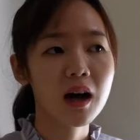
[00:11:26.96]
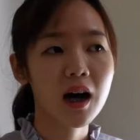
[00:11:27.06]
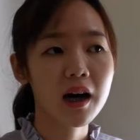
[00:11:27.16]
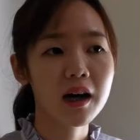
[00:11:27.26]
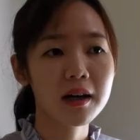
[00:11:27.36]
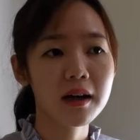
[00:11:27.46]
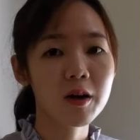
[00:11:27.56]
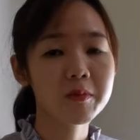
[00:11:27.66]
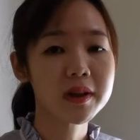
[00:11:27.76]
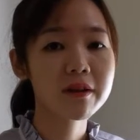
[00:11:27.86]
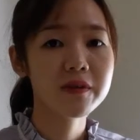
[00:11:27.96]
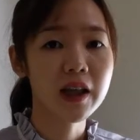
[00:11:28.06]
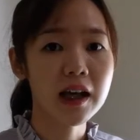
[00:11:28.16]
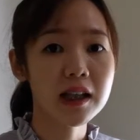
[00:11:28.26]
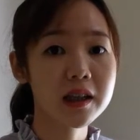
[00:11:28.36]
I observed
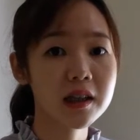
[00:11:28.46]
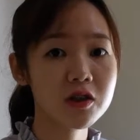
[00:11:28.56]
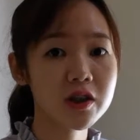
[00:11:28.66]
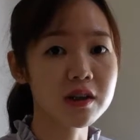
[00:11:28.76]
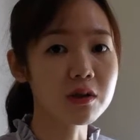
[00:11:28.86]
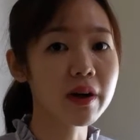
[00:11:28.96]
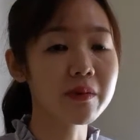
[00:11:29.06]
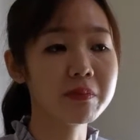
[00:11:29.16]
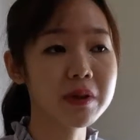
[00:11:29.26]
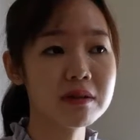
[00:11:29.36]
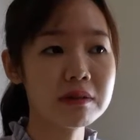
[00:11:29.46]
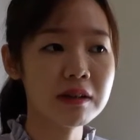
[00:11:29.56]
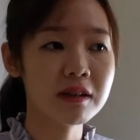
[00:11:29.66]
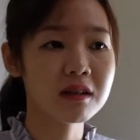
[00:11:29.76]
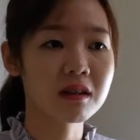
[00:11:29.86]
that the teacher is quite
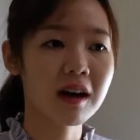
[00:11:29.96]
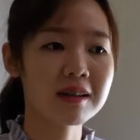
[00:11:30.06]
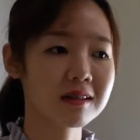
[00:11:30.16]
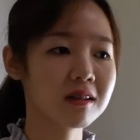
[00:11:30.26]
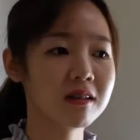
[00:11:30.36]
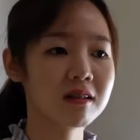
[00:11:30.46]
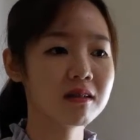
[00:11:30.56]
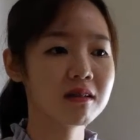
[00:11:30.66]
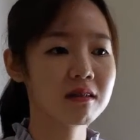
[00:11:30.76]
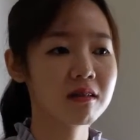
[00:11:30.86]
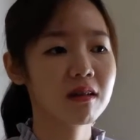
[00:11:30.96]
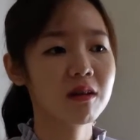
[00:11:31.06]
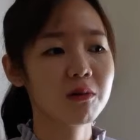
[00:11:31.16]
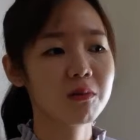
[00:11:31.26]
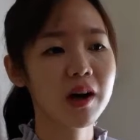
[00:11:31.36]
busy in asking
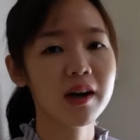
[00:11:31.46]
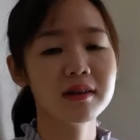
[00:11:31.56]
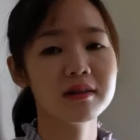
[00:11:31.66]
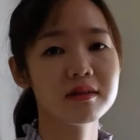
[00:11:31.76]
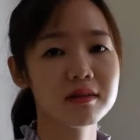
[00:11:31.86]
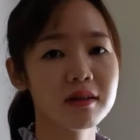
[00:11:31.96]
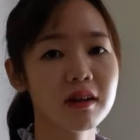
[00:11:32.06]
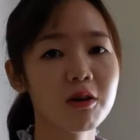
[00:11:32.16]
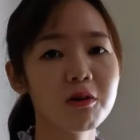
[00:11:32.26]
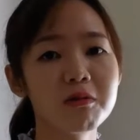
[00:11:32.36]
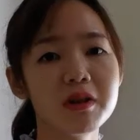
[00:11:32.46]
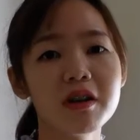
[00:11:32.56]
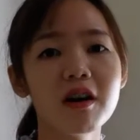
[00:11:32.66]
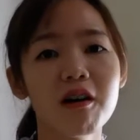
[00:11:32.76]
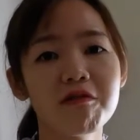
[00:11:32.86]
where is the
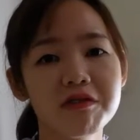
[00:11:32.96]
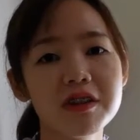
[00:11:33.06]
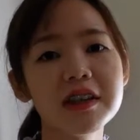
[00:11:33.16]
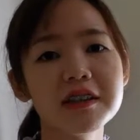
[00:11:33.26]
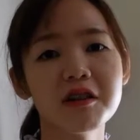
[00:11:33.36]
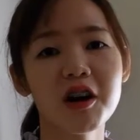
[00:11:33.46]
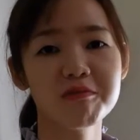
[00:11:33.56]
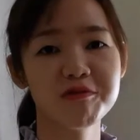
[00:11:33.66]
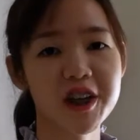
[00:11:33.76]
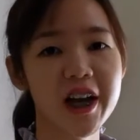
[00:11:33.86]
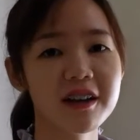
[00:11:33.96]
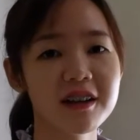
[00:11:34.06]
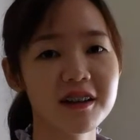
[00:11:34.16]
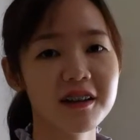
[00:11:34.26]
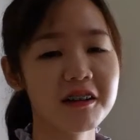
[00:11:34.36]
owner of this object,
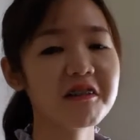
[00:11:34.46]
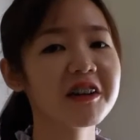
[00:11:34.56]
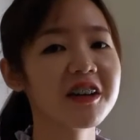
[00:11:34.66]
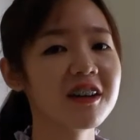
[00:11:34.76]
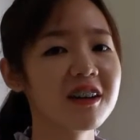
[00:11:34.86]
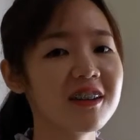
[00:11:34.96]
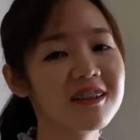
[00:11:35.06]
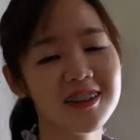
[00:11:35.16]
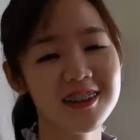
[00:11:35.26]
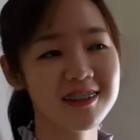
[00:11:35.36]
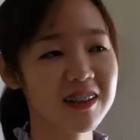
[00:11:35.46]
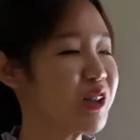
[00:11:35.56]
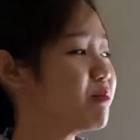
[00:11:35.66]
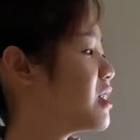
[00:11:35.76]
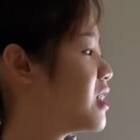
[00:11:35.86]
okay, in this
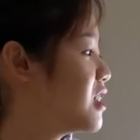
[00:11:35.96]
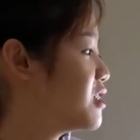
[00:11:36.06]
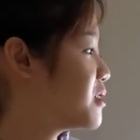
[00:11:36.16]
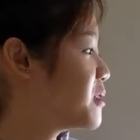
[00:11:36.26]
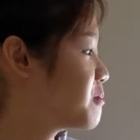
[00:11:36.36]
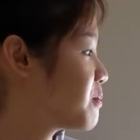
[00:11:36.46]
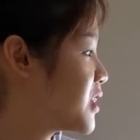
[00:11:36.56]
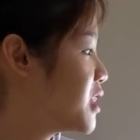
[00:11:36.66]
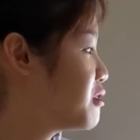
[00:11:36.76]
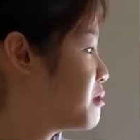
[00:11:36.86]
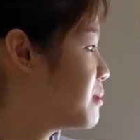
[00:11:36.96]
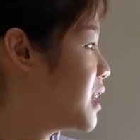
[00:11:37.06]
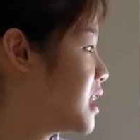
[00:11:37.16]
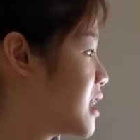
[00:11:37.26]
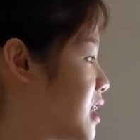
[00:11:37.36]
time. So to
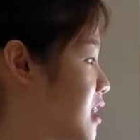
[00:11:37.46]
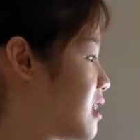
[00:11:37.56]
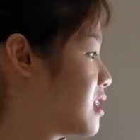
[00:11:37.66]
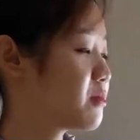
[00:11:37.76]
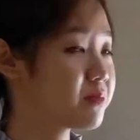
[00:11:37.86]
make the